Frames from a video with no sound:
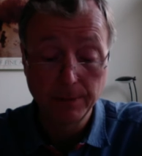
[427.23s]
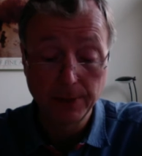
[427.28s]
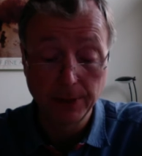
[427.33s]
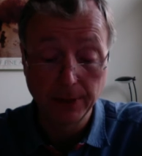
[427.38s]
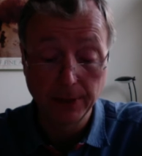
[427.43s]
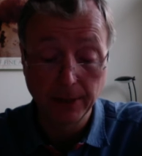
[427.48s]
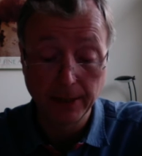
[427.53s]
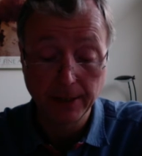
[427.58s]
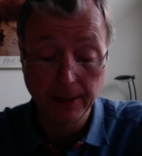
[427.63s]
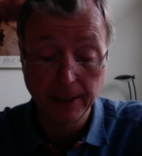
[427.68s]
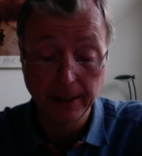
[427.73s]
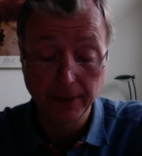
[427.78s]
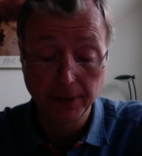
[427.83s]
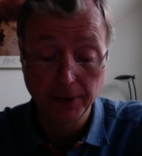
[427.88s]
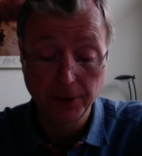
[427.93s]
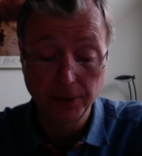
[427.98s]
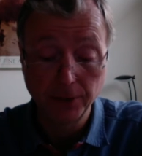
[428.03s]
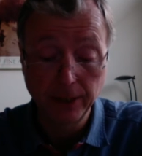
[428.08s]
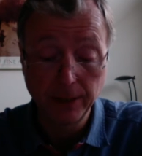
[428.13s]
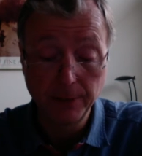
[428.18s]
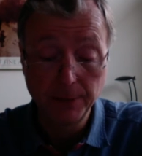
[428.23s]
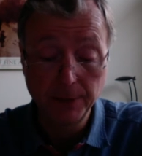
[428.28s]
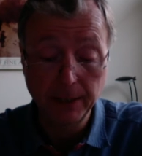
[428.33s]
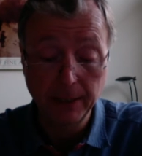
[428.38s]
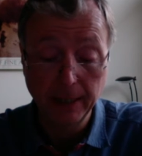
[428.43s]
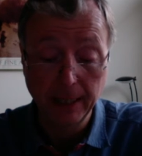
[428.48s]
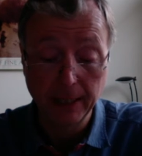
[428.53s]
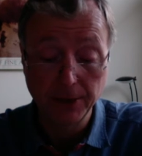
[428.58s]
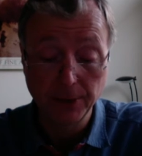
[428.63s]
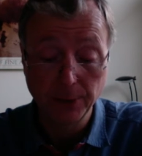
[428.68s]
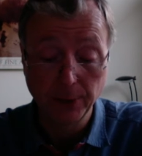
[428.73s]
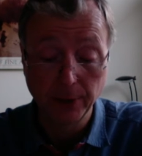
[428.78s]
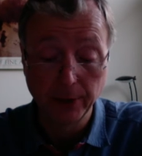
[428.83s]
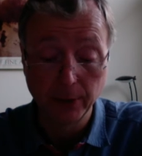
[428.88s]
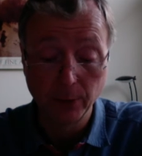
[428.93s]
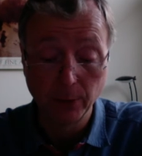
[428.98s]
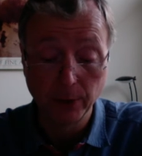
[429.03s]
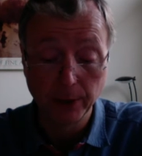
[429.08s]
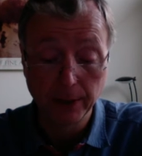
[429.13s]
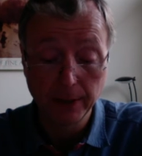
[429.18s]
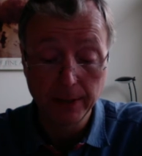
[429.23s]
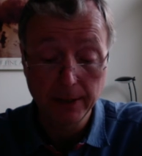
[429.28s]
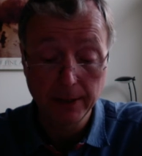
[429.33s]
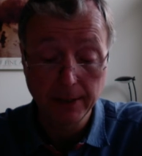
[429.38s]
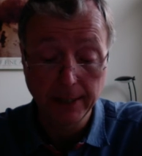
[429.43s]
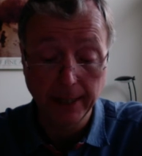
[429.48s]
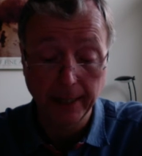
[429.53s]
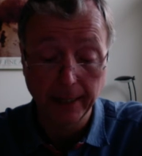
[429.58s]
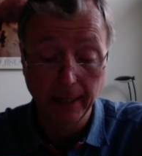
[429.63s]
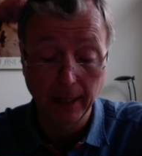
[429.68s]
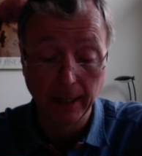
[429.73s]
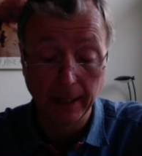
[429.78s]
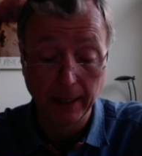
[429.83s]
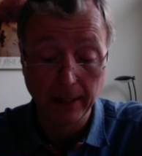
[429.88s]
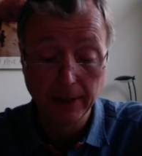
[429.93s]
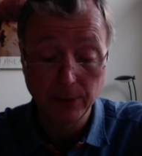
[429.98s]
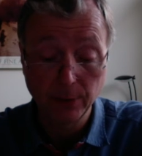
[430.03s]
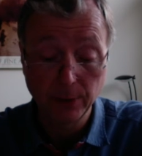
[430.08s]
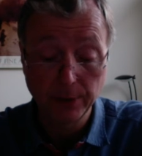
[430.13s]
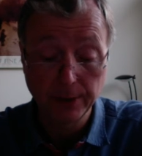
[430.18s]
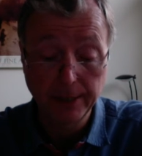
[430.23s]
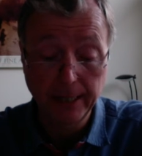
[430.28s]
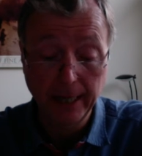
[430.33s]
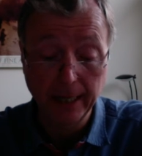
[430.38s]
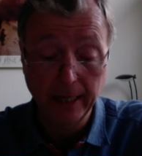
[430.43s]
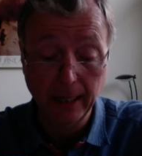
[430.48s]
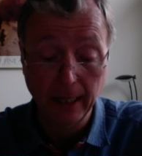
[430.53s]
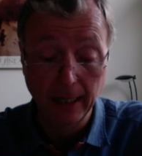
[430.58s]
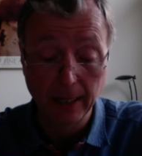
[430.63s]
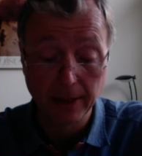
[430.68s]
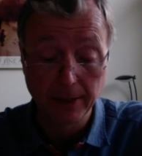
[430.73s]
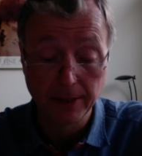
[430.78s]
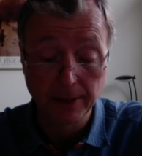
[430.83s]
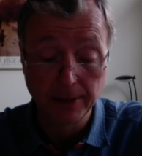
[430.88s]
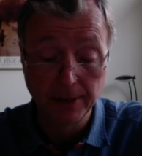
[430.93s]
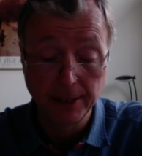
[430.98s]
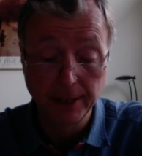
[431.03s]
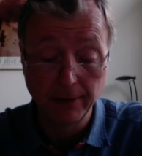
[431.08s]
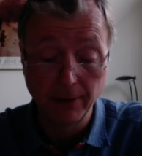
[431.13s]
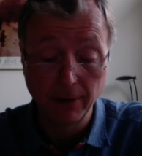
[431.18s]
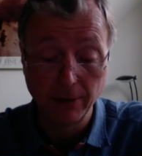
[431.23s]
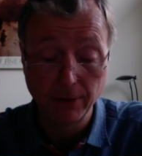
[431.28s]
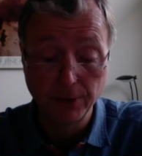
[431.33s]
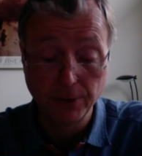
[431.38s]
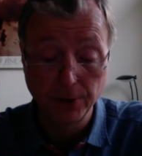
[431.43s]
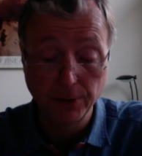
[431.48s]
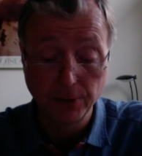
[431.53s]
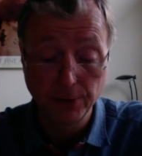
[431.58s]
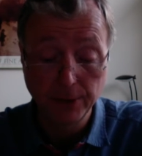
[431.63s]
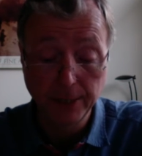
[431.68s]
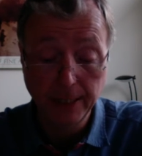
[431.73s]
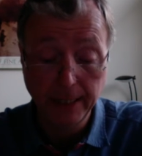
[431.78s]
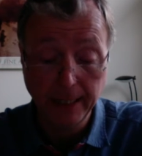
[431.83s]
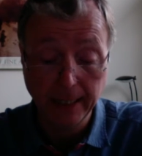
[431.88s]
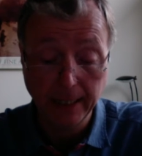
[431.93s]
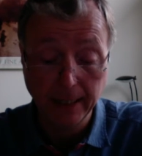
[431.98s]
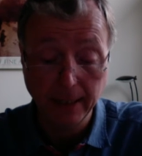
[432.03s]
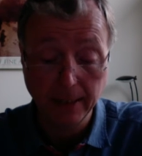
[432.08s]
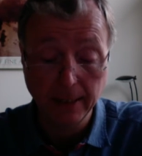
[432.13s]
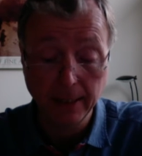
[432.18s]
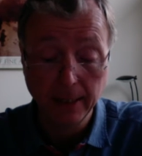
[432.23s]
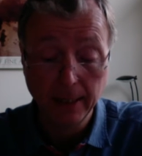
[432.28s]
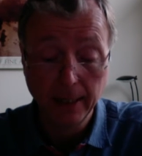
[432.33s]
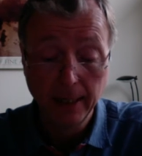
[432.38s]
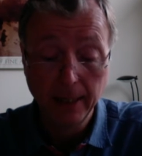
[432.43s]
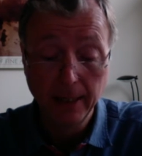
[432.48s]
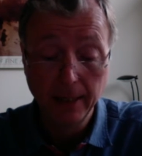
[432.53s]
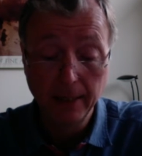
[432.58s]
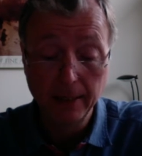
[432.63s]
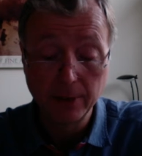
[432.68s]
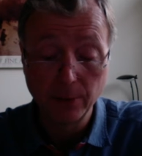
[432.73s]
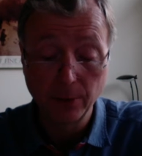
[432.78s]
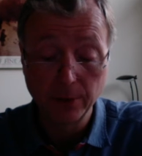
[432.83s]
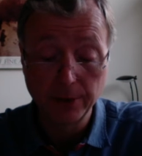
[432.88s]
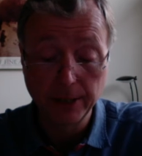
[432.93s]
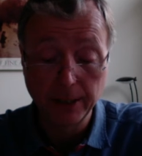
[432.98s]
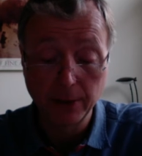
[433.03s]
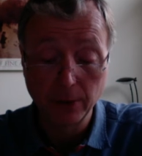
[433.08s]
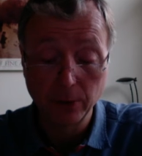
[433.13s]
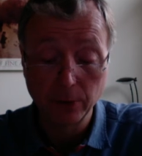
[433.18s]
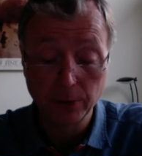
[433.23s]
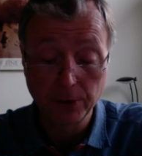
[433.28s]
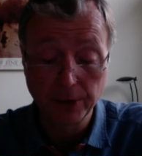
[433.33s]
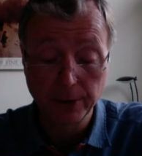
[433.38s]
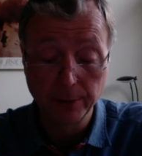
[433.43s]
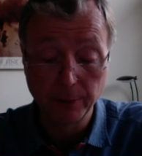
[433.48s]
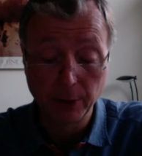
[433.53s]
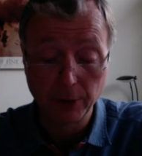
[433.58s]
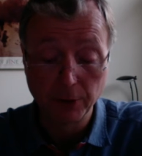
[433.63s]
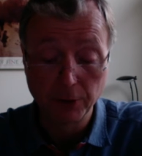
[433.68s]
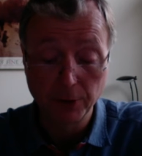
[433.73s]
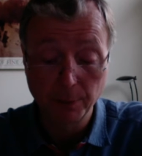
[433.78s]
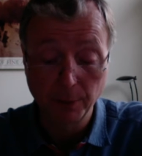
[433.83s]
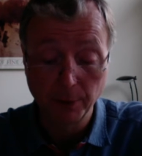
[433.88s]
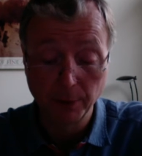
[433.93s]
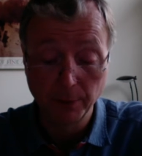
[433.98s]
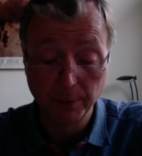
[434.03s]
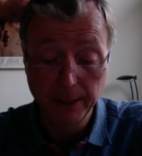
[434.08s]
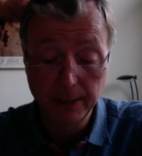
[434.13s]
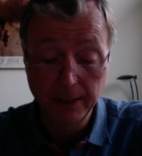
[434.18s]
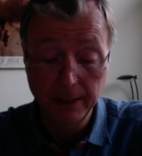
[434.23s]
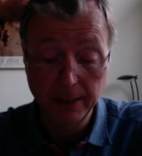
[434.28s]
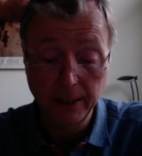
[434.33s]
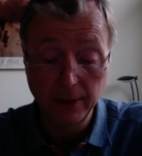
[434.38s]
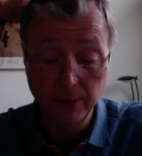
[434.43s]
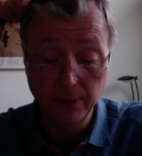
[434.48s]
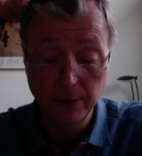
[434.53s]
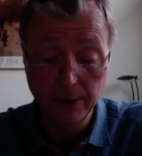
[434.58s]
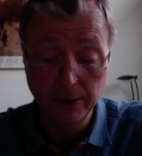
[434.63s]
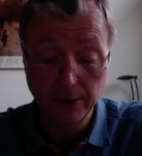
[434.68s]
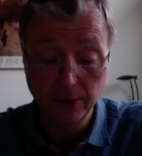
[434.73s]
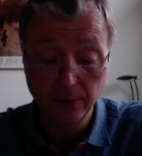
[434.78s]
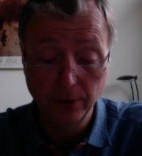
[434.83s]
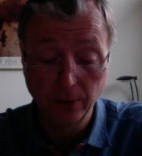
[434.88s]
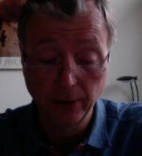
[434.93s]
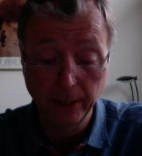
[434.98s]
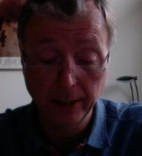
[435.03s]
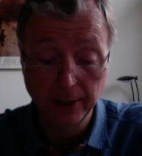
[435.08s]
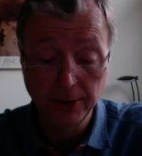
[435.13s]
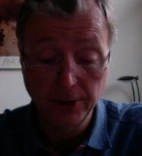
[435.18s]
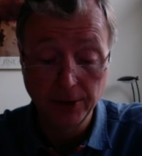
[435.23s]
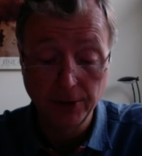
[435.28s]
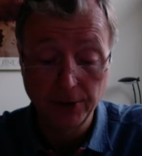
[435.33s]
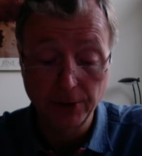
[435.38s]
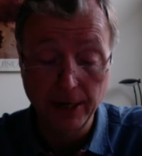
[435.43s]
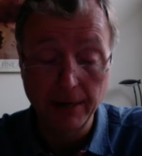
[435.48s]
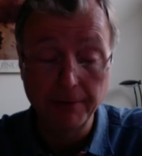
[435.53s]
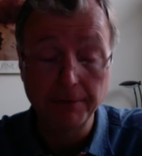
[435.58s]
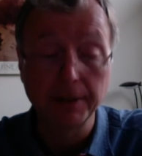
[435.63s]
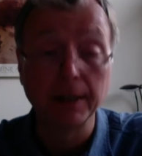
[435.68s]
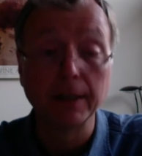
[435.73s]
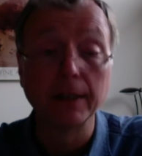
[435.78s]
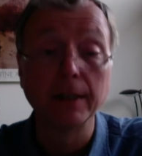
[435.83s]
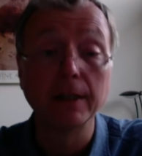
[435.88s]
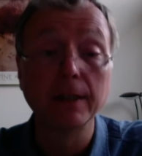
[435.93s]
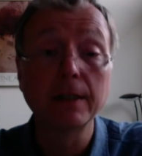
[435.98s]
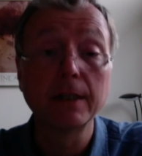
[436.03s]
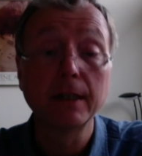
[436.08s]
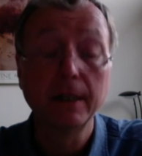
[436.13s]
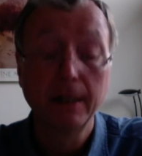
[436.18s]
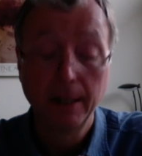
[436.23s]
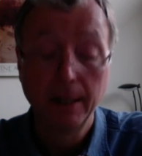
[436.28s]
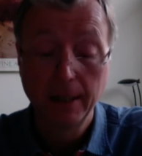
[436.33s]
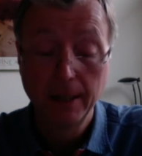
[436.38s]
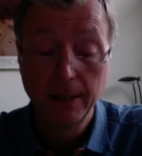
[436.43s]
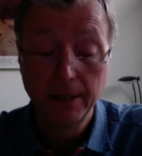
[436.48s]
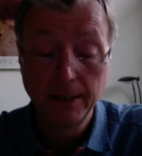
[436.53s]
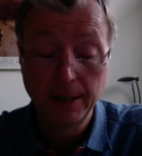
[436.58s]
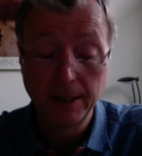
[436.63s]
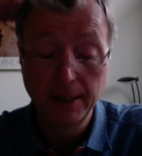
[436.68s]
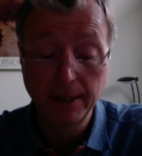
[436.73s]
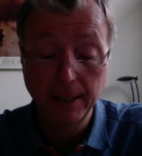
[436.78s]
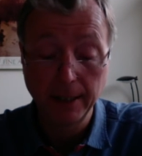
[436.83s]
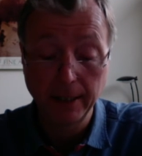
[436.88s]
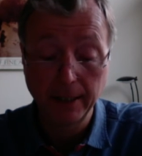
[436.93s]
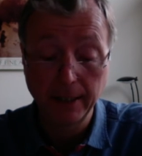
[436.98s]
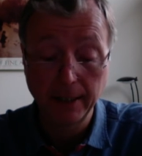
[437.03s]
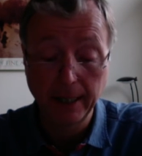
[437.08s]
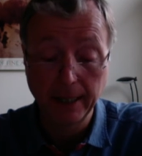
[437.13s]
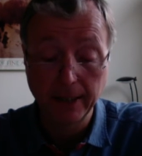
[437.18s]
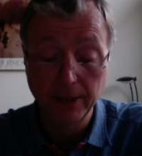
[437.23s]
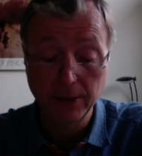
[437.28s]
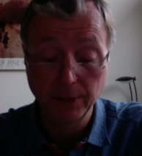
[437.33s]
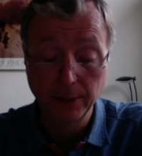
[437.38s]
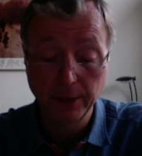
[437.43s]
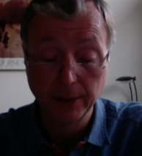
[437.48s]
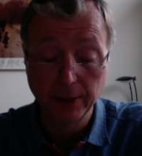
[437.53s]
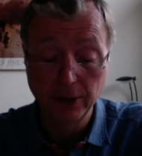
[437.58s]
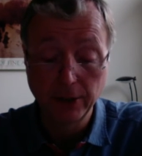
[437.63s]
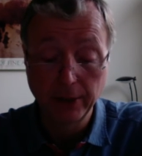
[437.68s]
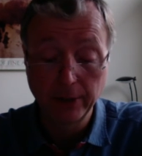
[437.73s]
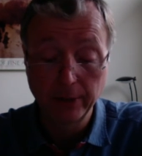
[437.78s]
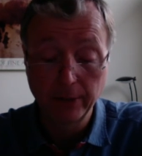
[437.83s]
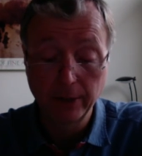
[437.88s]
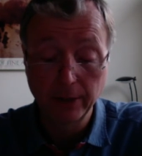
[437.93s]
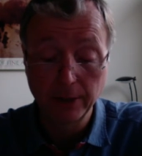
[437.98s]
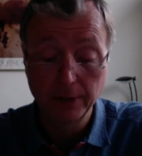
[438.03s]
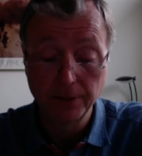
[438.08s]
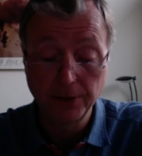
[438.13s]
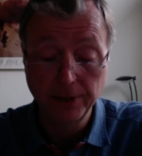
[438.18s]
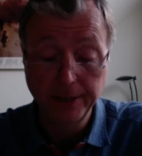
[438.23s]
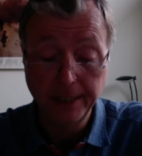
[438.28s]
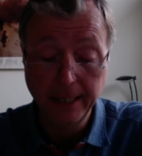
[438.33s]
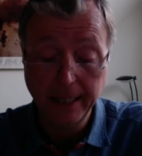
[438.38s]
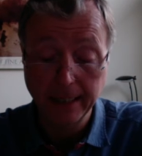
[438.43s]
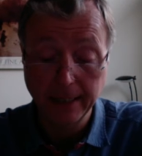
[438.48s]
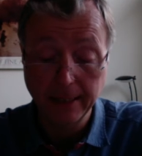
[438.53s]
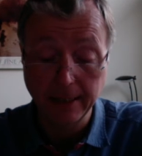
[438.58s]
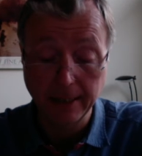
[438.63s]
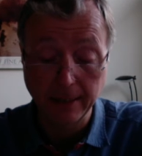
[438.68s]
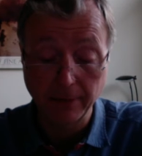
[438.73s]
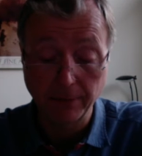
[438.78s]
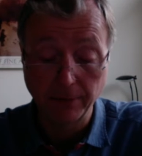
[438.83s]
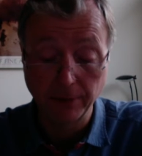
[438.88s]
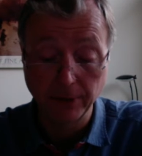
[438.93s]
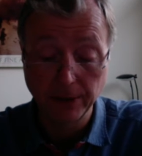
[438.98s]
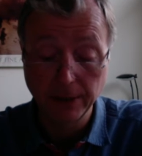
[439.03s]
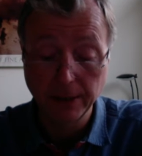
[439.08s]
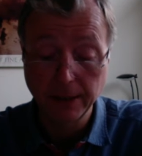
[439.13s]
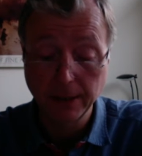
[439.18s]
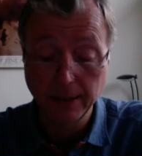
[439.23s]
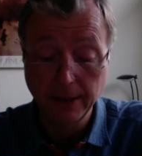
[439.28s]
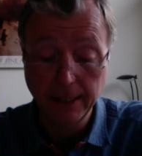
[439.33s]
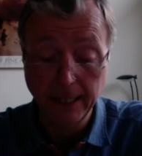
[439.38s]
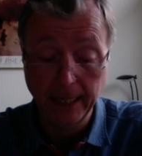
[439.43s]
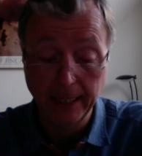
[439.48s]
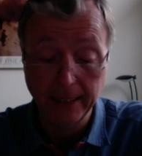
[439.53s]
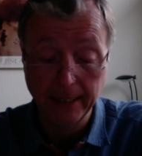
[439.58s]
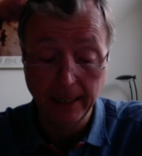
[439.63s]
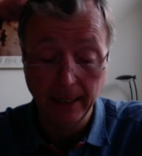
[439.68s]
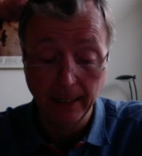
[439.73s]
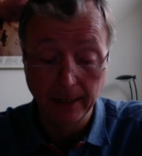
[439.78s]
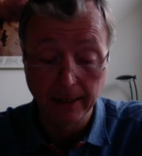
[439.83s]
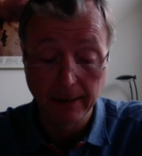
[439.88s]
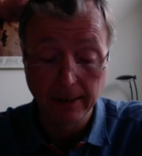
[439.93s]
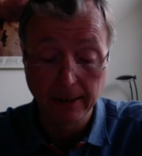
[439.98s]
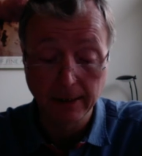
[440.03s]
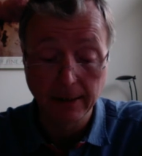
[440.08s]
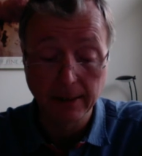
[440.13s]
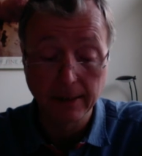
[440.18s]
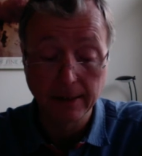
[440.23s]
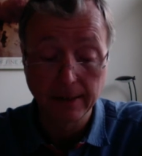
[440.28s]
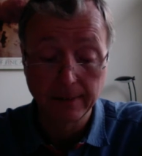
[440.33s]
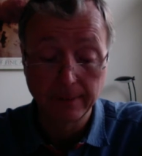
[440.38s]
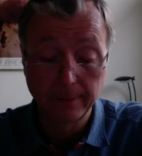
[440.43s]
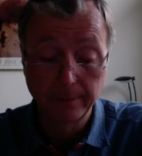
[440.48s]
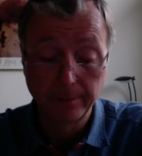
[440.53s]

So that's the extremes connect to only one other set class, while set class 026 is what he calls the most promiscuous or extravagant, since it connects with a total of 6 different set classes.